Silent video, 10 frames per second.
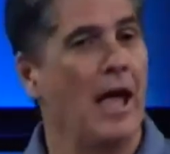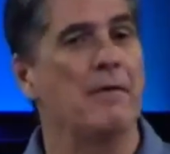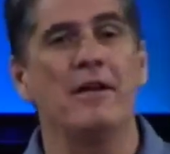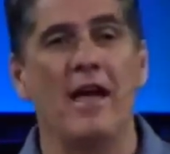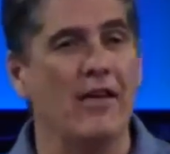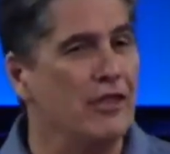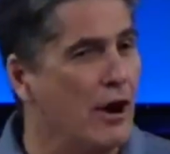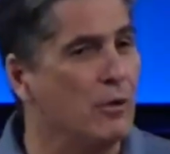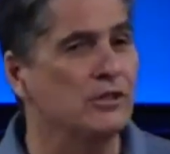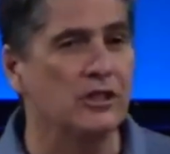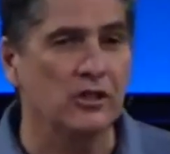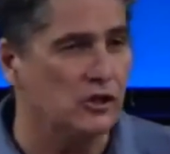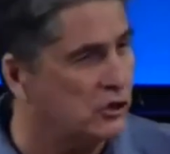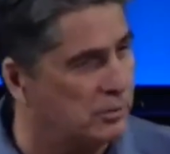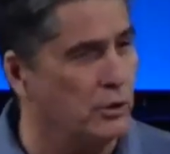I mean, and there was a
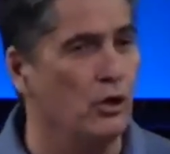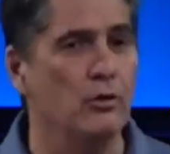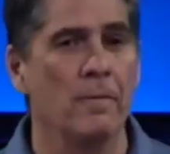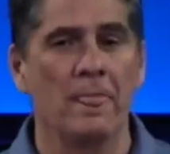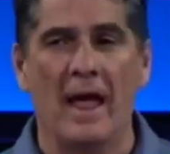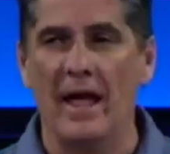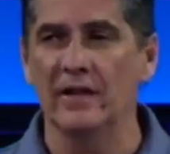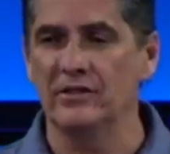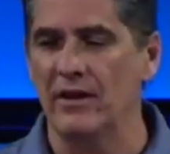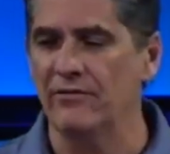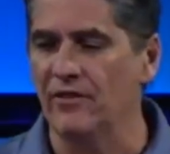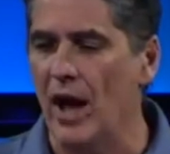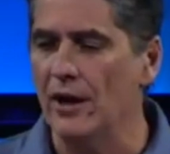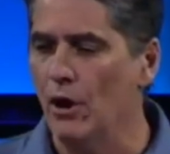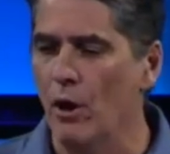dispute as they
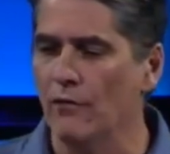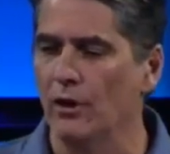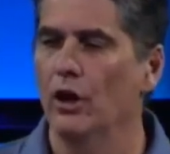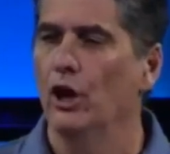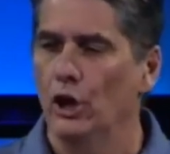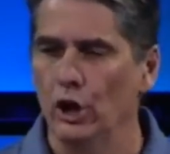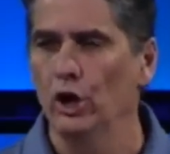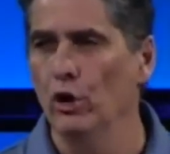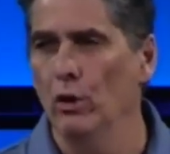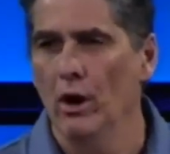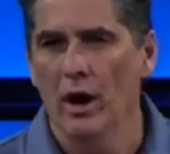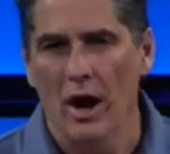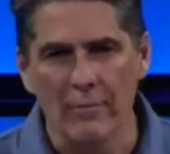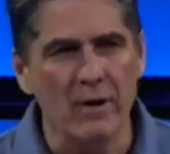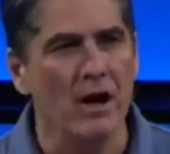fought over who
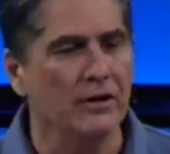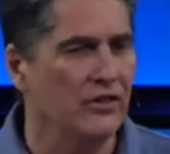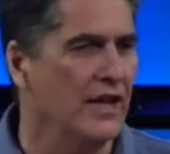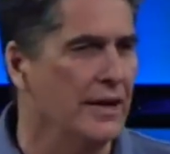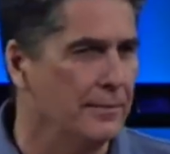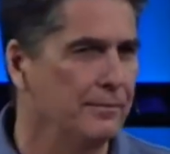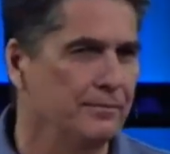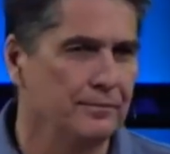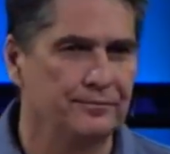among them